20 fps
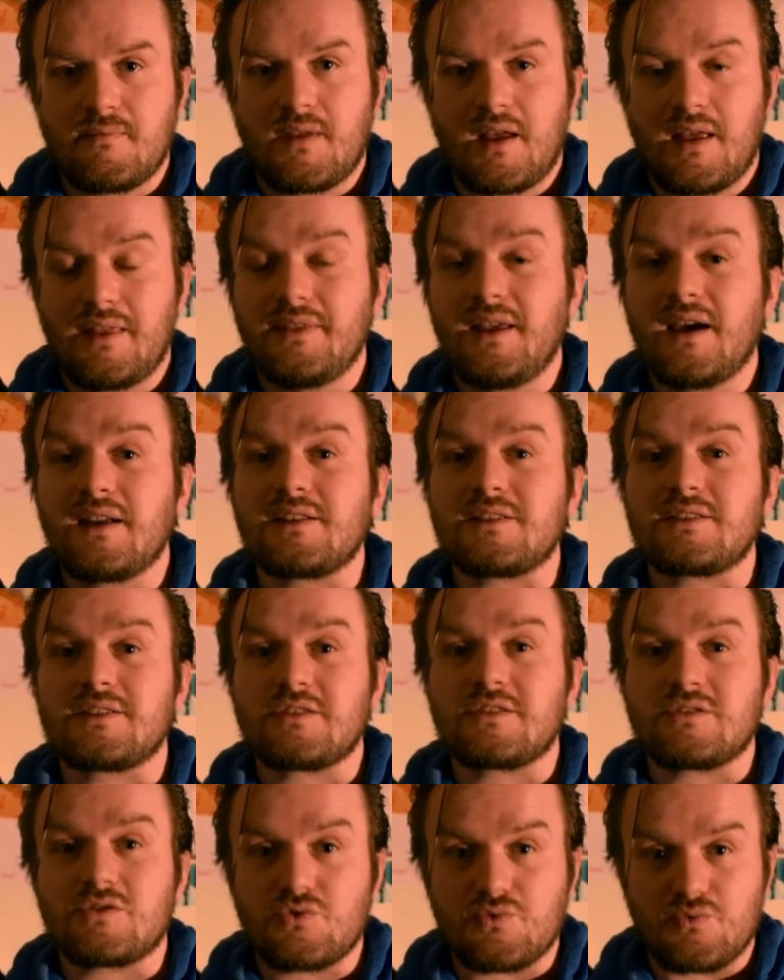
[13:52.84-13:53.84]
And that is
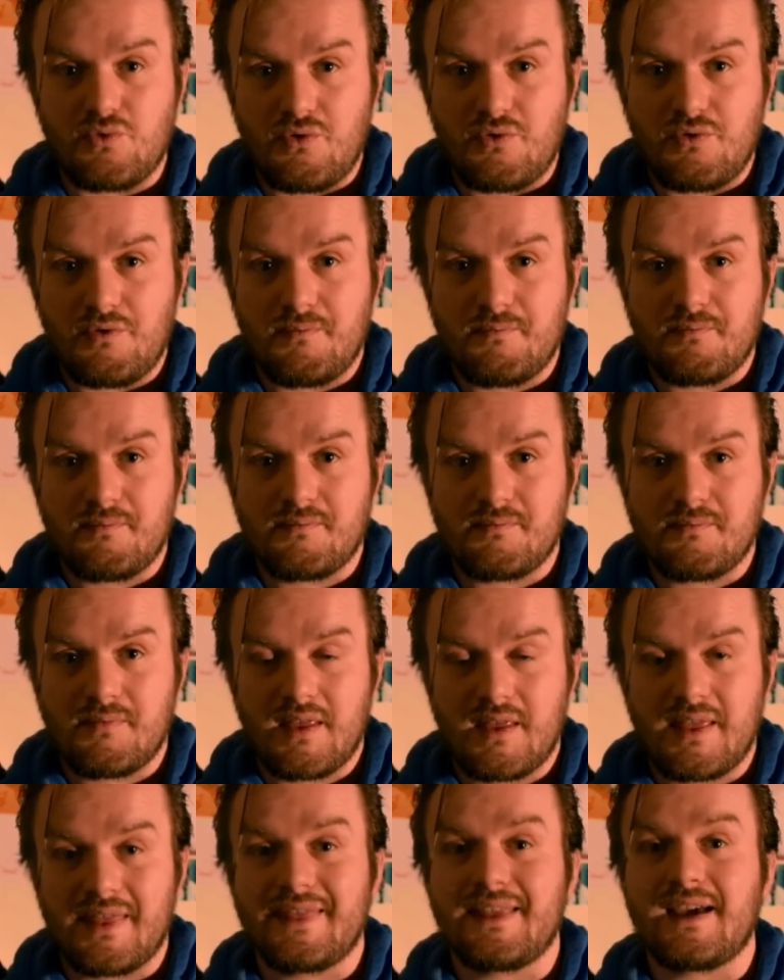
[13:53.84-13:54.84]
true.
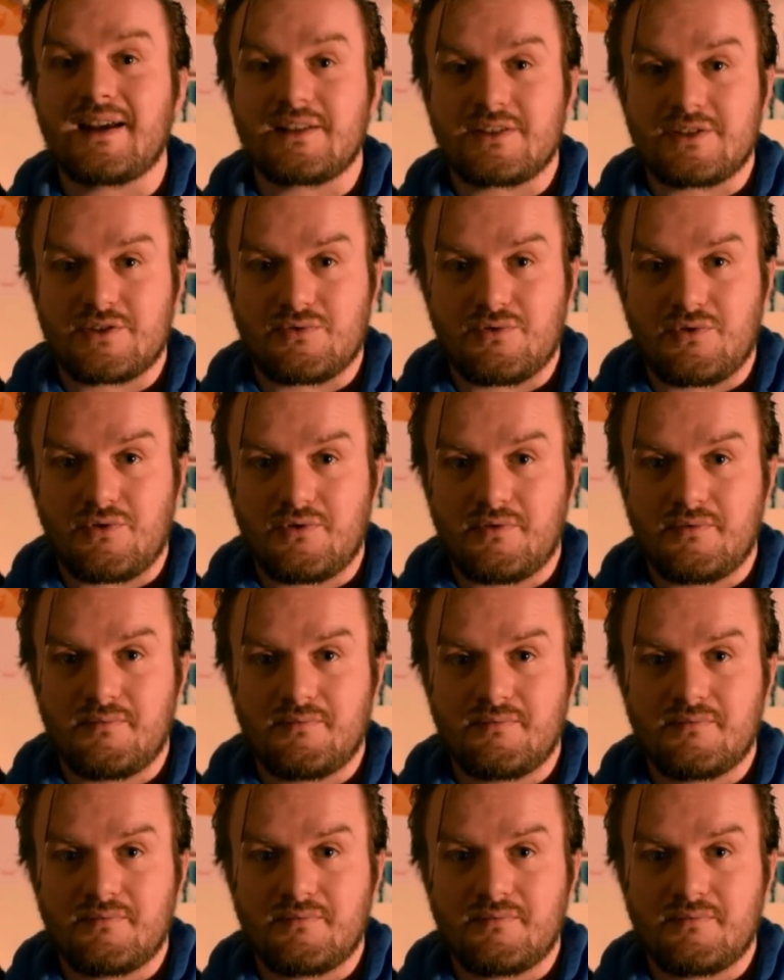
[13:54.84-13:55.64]
That is true.